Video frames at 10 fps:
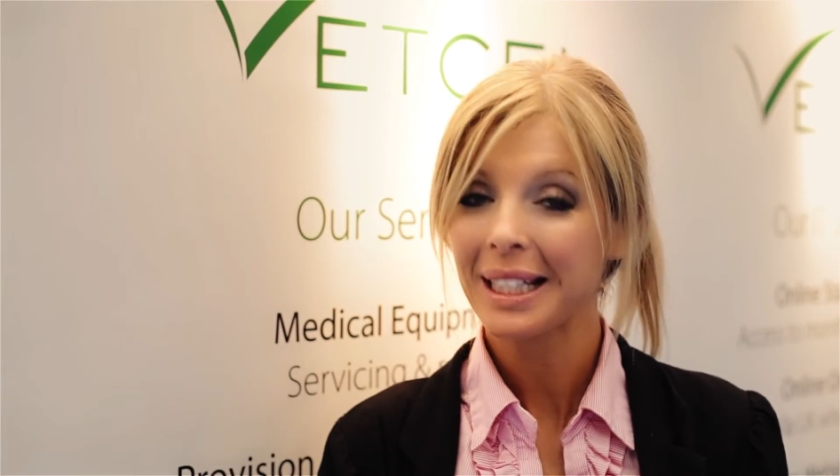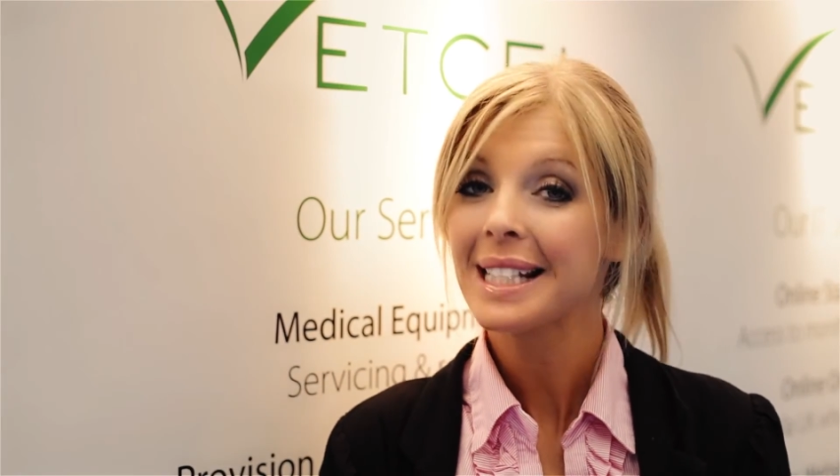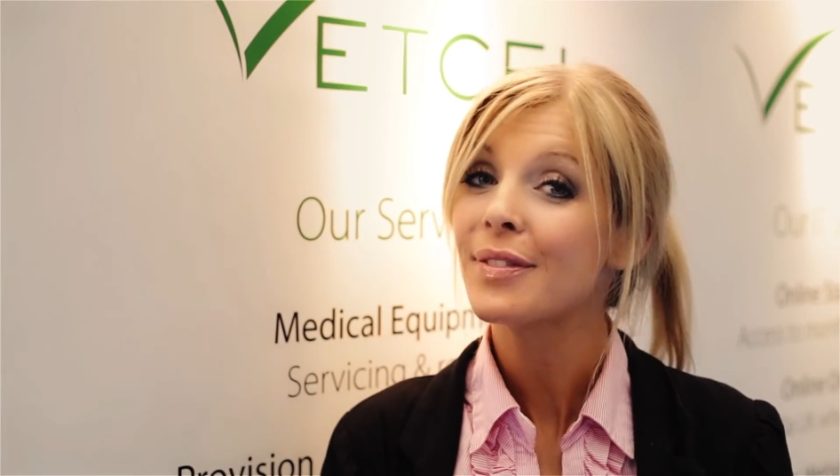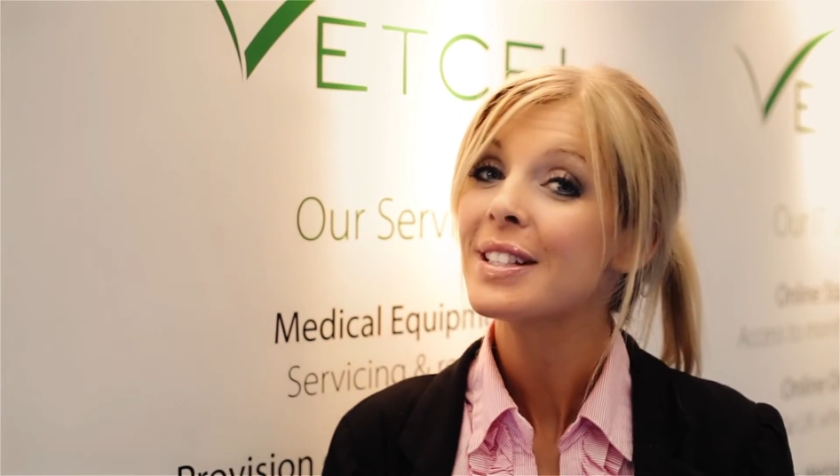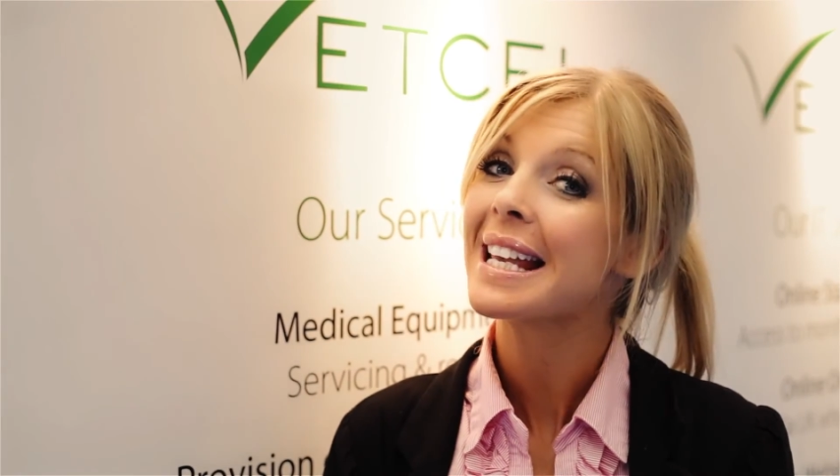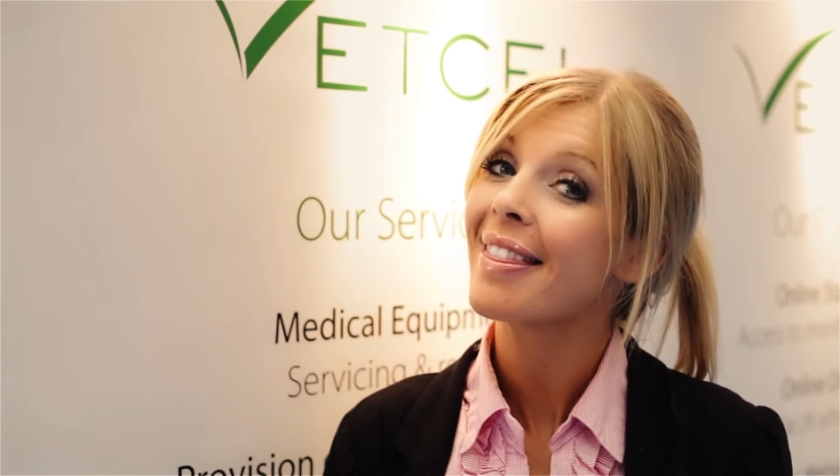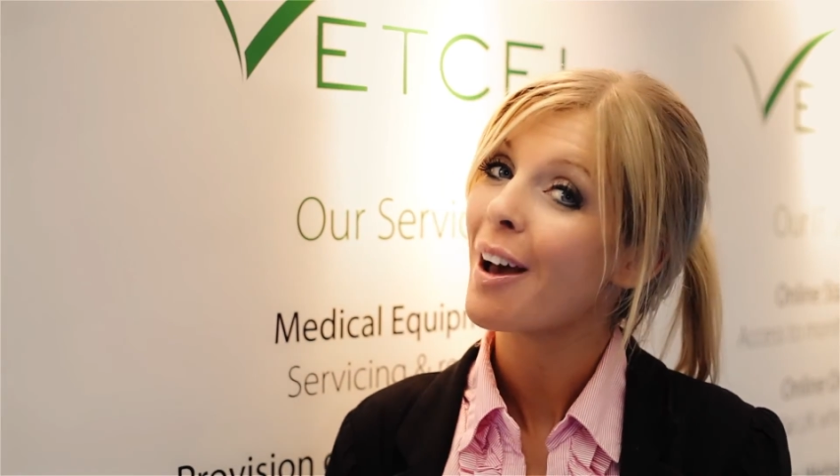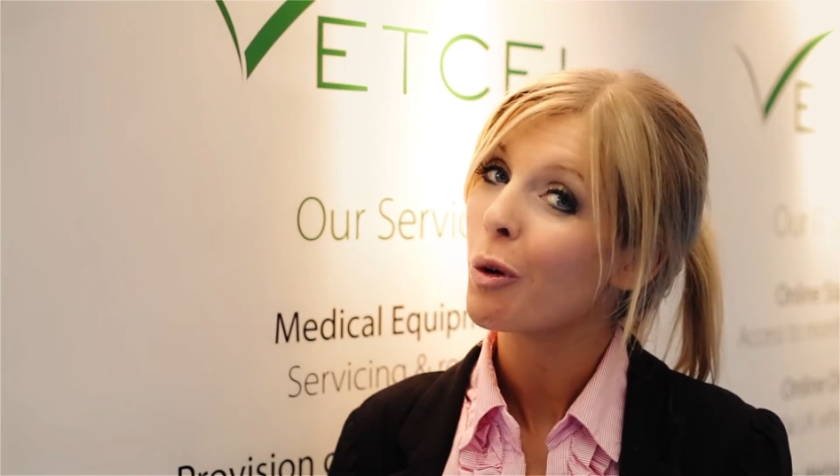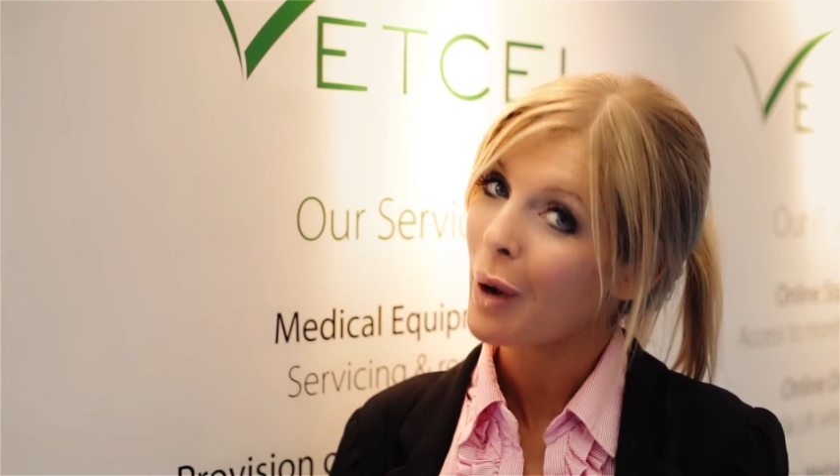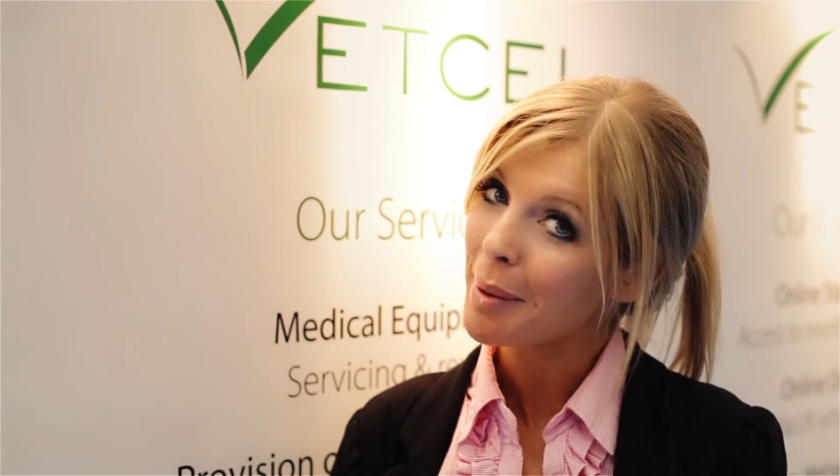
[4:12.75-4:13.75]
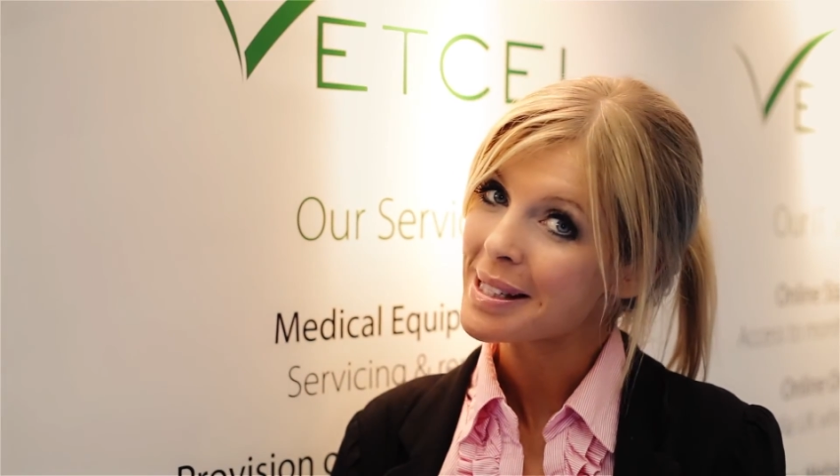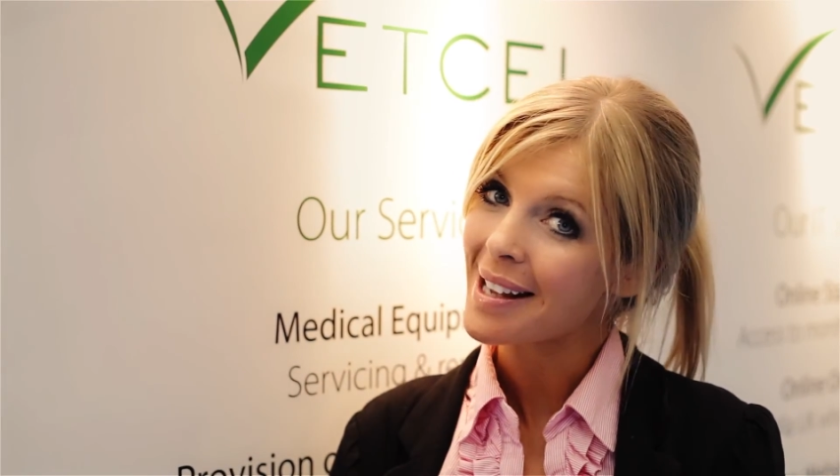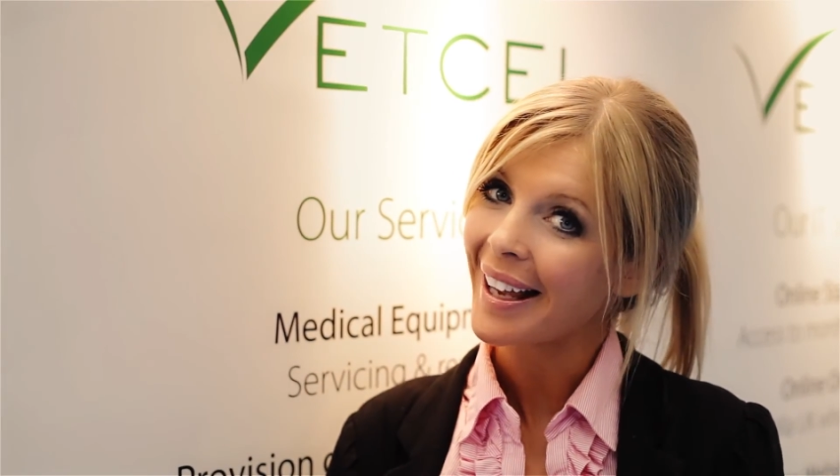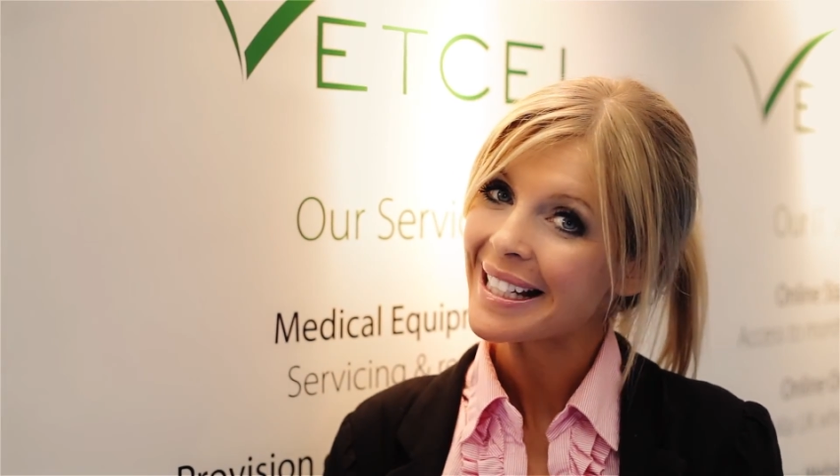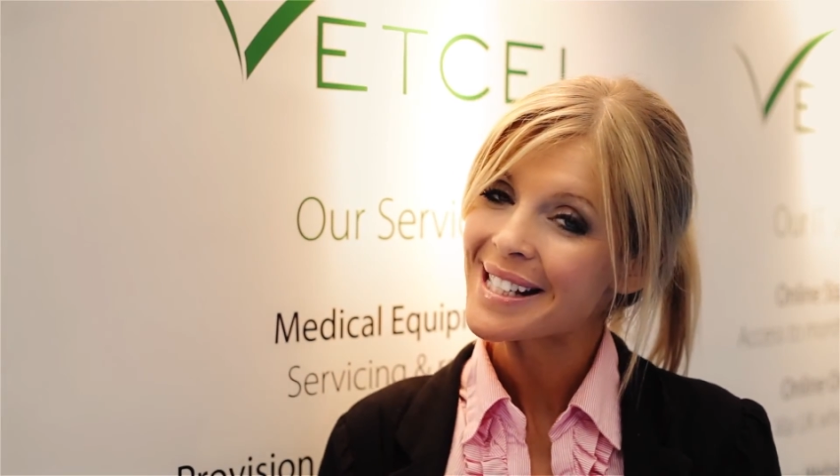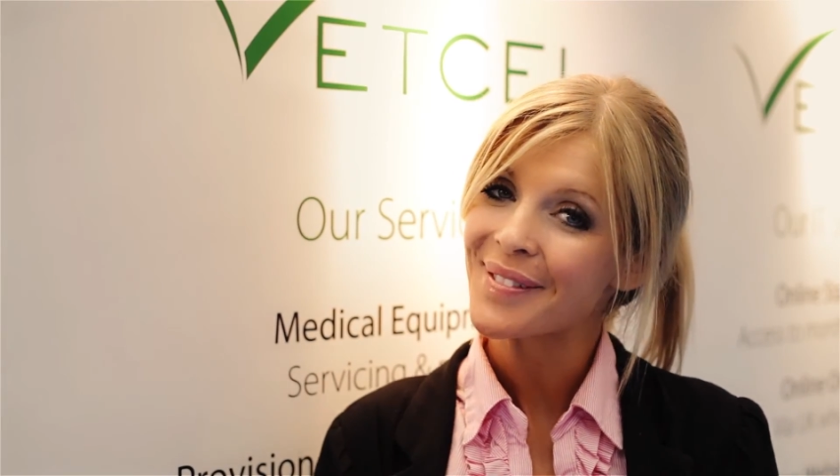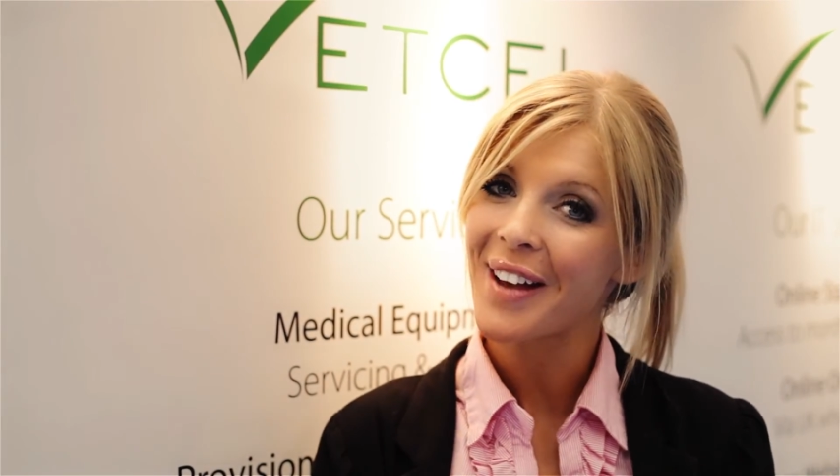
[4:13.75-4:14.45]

please visit their website,